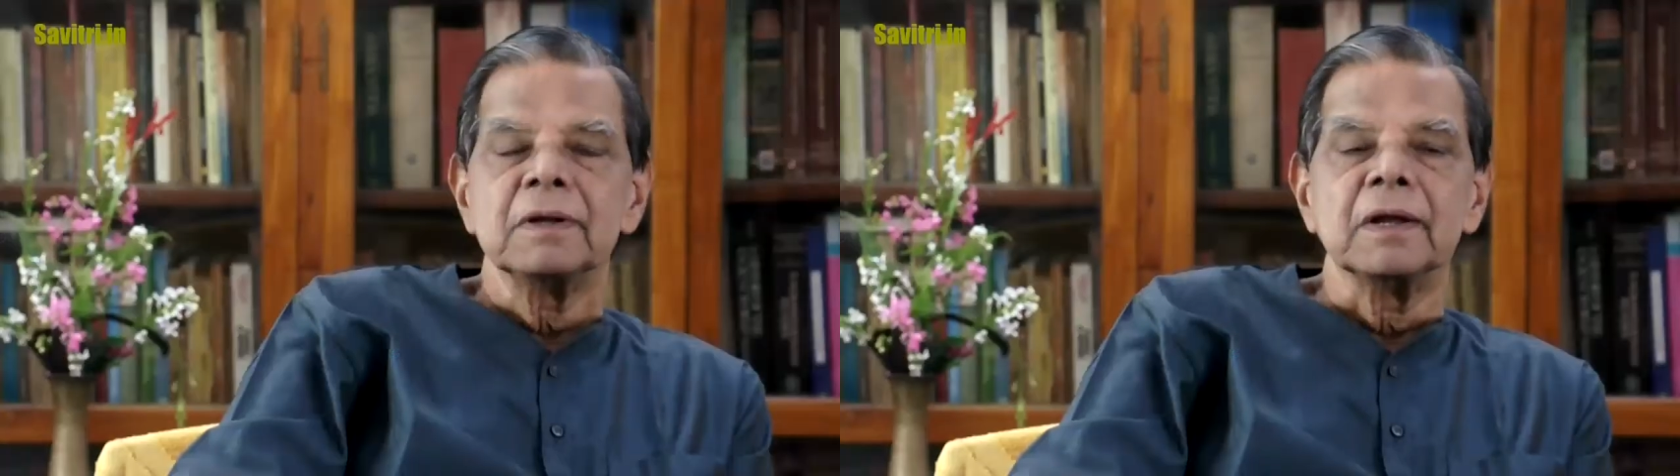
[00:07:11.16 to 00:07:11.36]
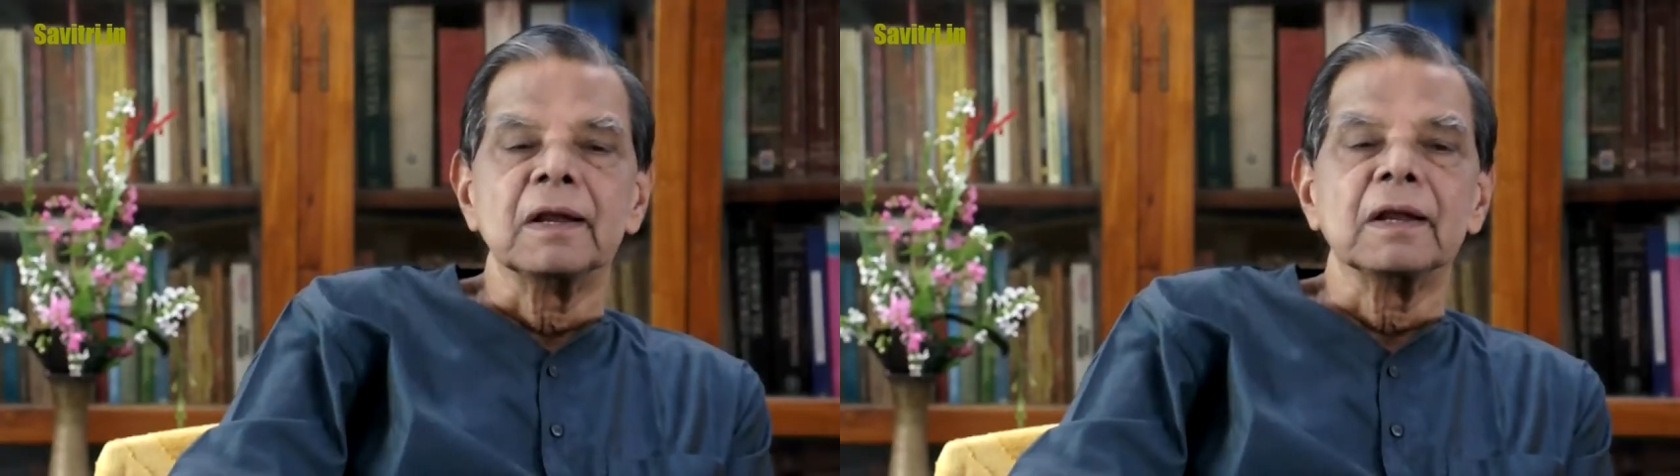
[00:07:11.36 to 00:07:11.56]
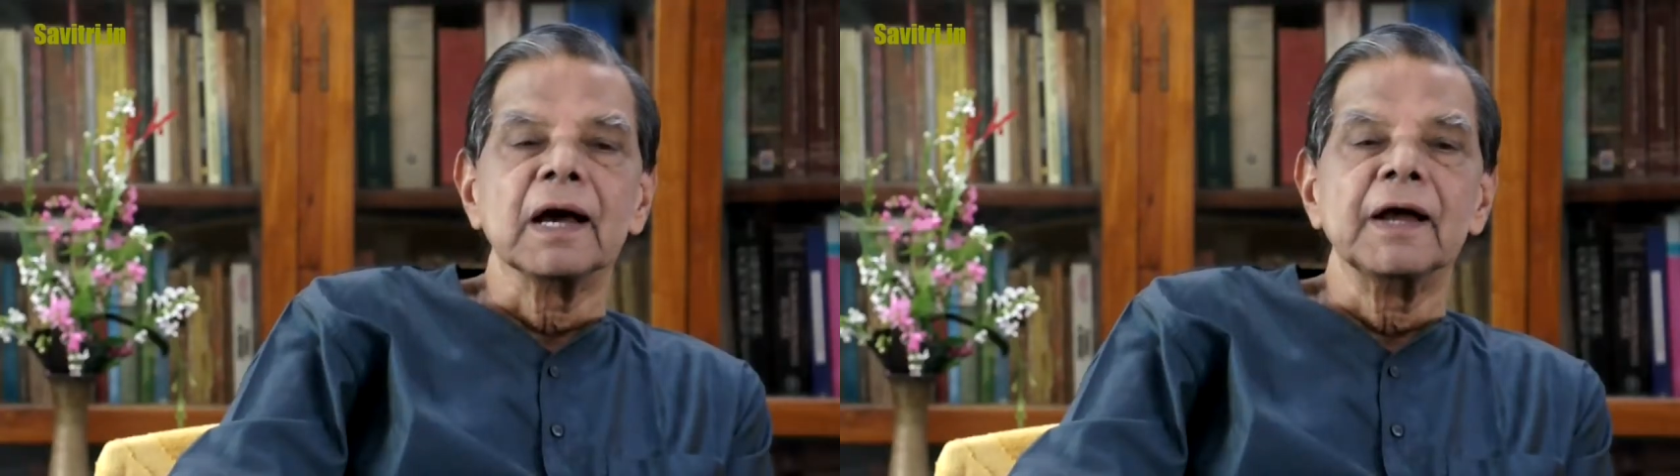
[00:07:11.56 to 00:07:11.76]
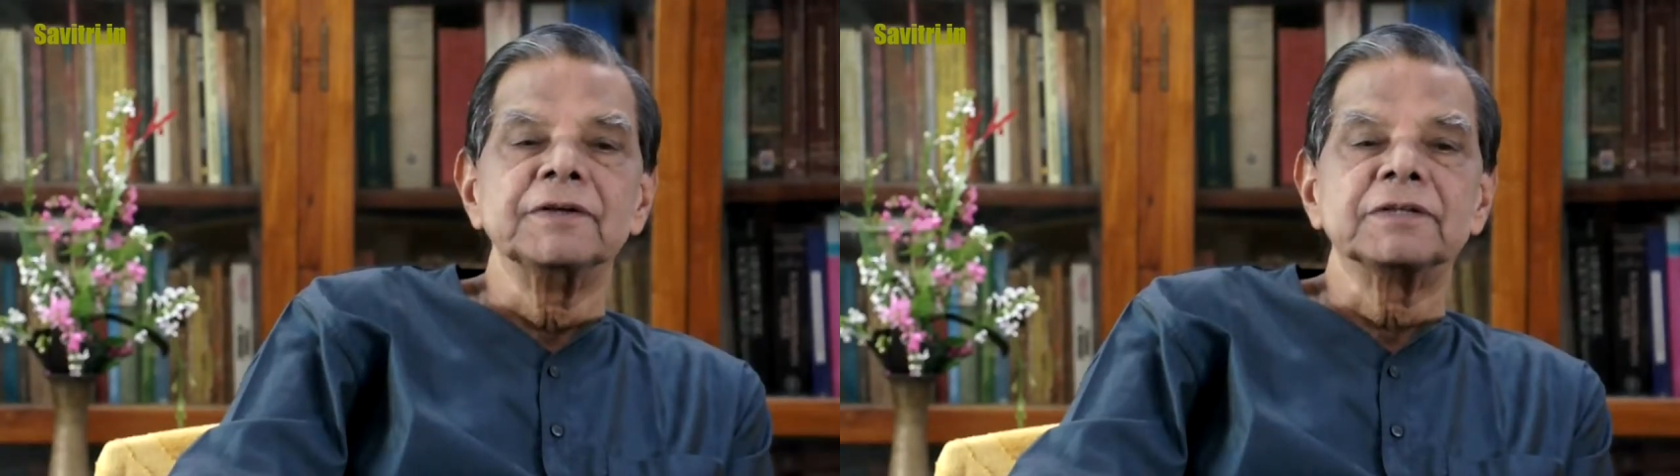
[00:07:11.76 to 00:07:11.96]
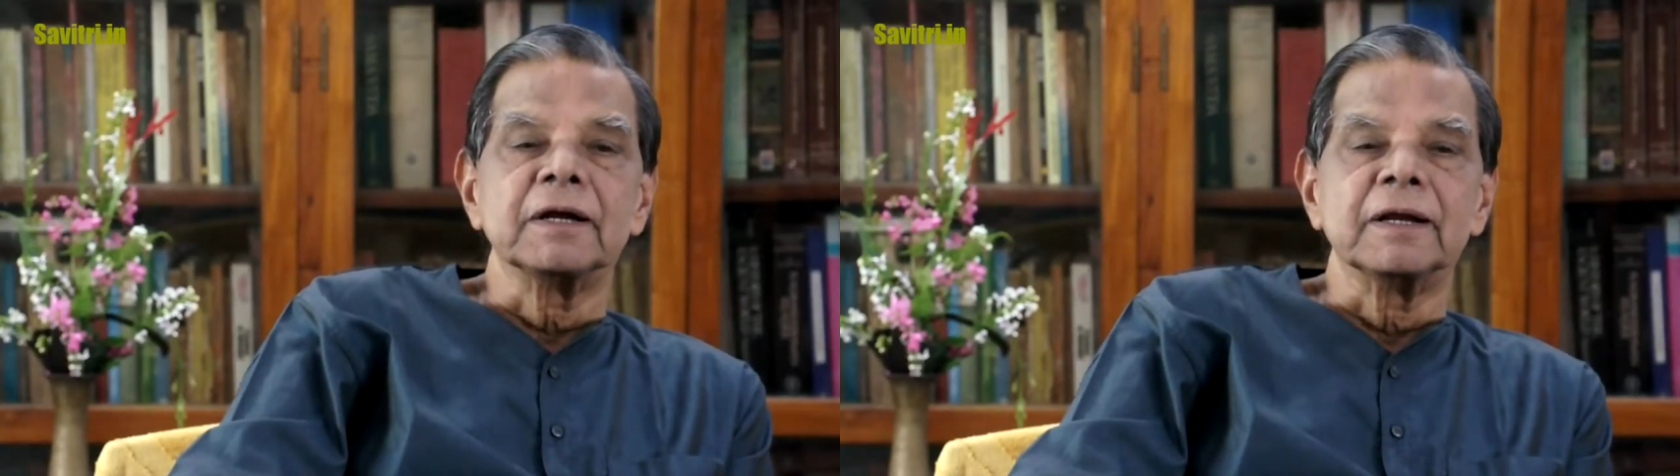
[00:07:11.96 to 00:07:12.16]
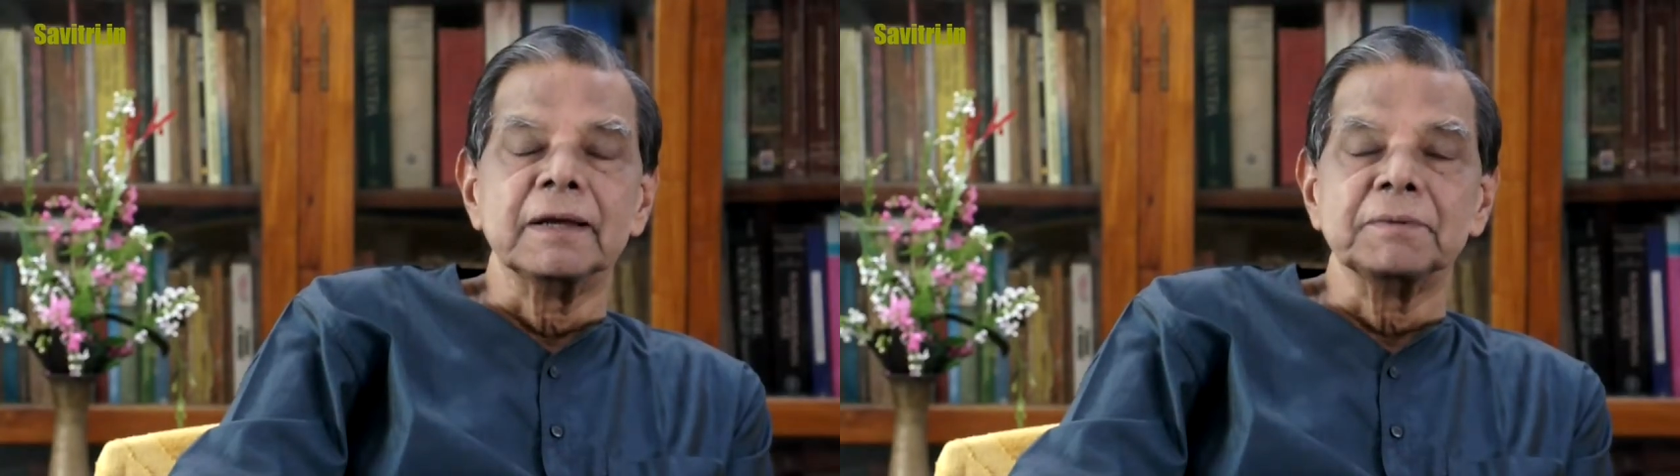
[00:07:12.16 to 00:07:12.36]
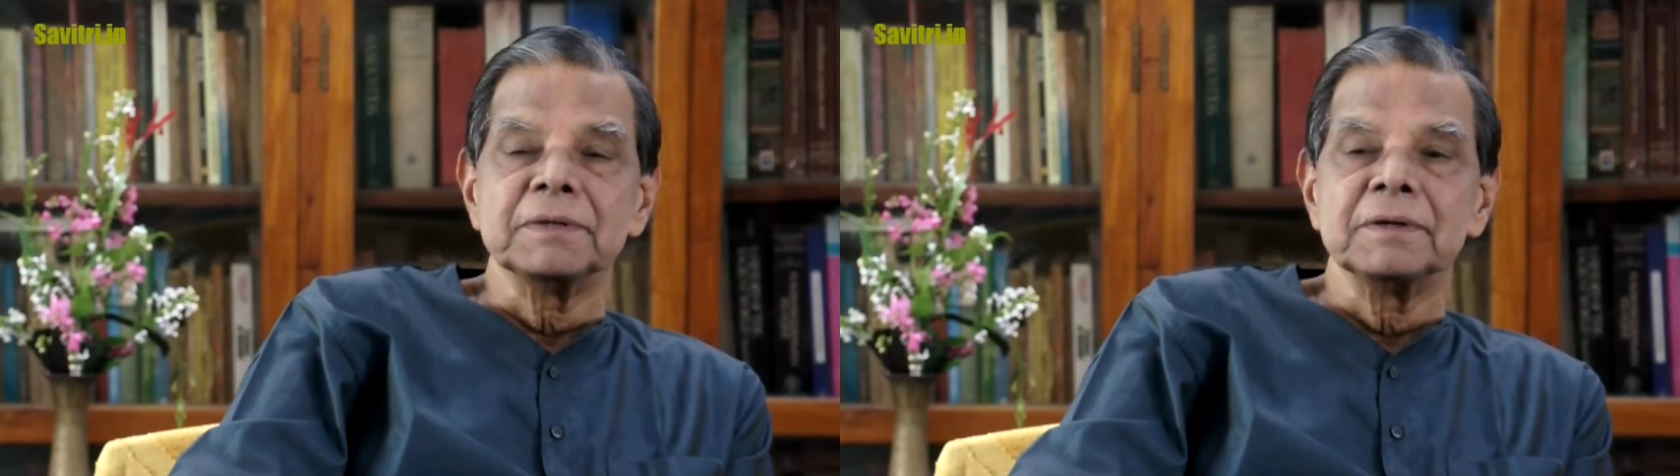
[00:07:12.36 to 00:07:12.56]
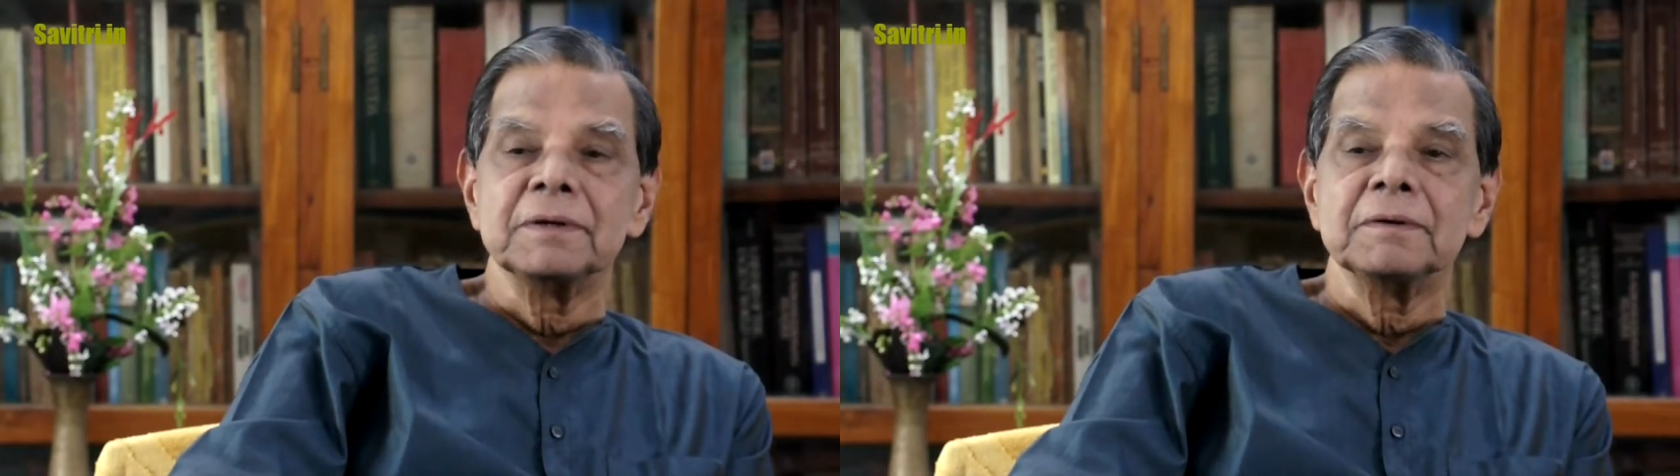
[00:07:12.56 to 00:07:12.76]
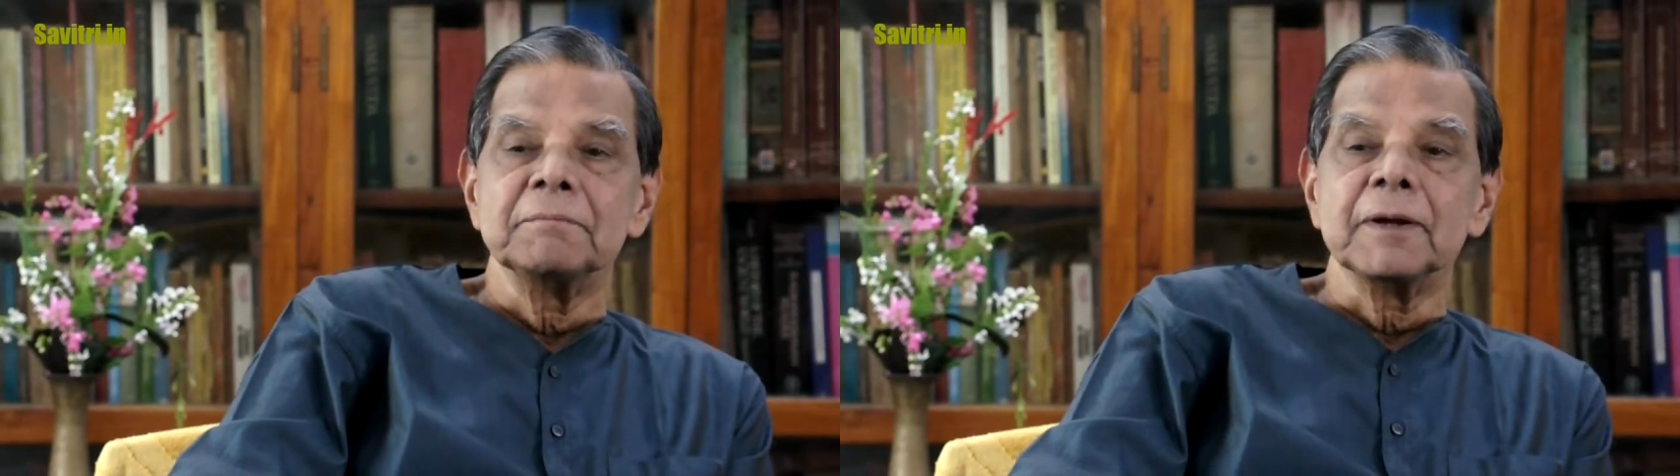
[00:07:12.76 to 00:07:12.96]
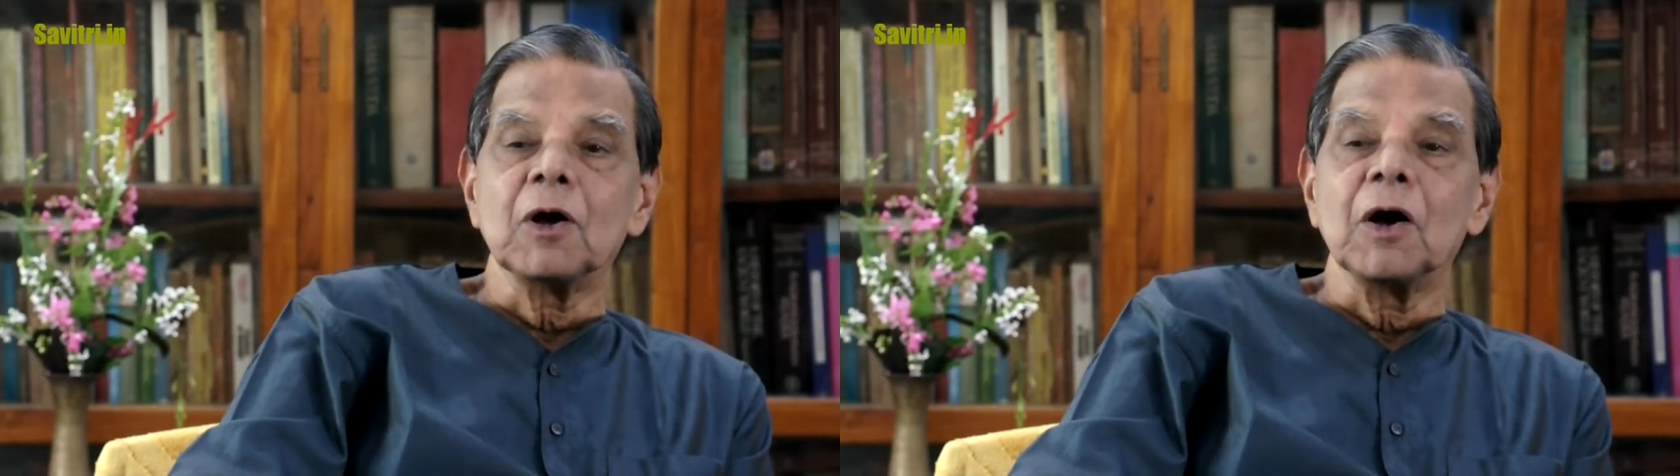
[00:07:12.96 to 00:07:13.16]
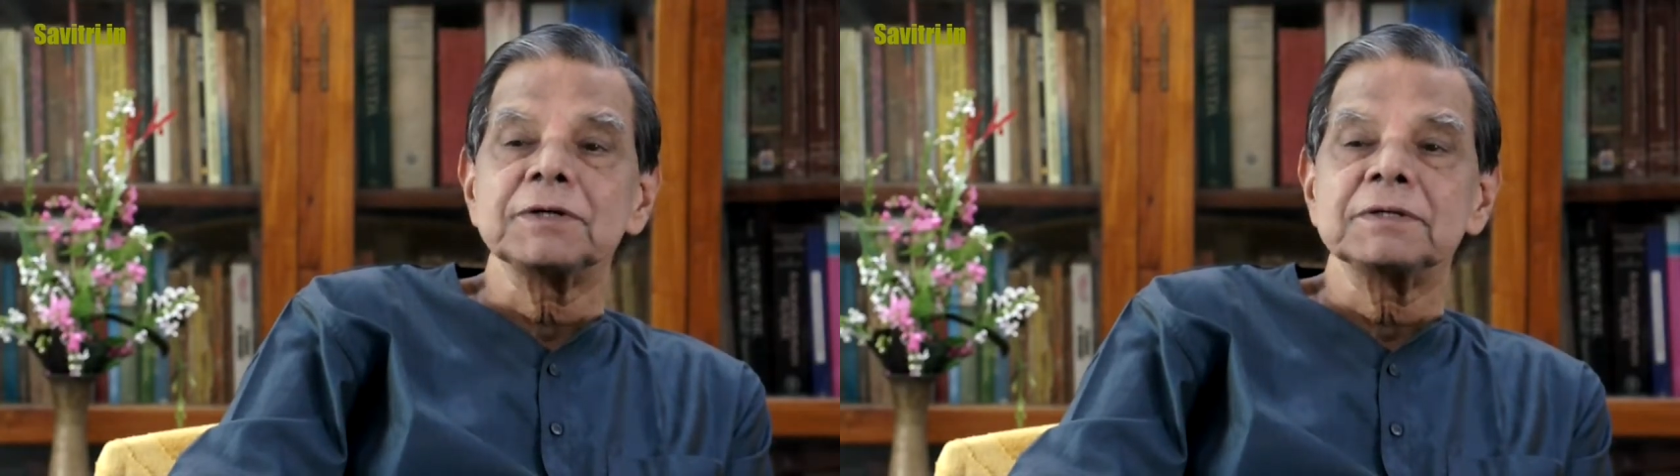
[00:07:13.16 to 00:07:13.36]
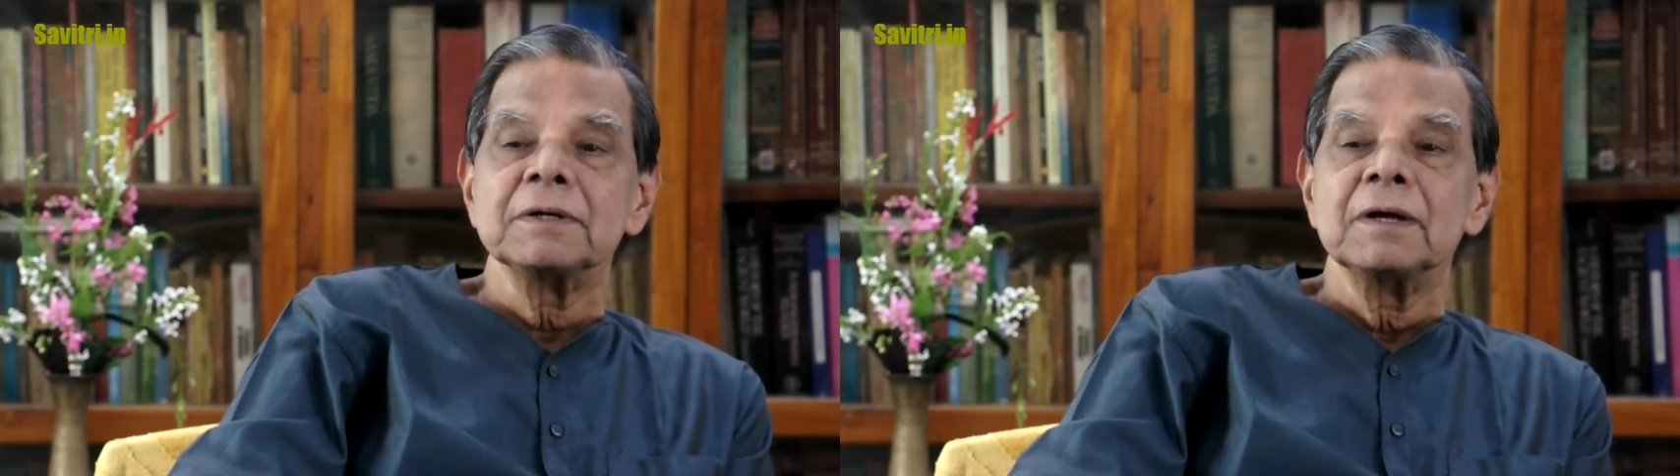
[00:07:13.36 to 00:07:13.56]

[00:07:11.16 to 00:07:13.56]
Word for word: he lies deep because